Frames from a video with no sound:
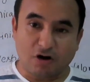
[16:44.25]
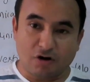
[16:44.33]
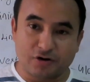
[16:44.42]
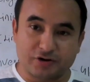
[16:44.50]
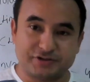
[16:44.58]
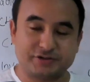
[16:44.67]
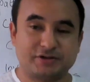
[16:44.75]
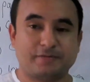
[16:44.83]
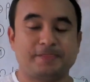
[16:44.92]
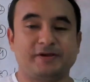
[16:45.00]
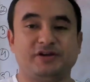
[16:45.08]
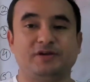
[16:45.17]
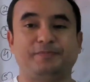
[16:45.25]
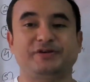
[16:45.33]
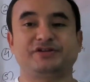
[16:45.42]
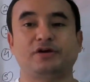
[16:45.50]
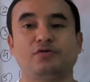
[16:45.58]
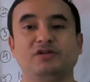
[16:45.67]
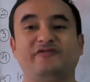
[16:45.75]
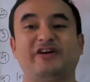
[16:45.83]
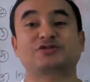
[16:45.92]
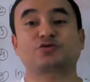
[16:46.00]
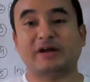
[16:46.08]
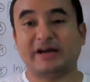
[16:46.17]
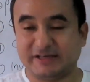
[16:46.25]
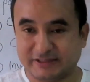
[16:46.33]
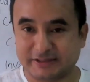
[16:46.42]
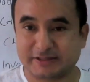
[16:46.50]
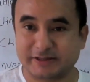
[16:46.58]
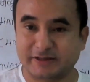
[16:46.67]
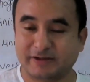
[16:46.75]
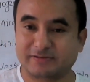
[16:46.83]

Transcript: occurs in a patient with vasculitis.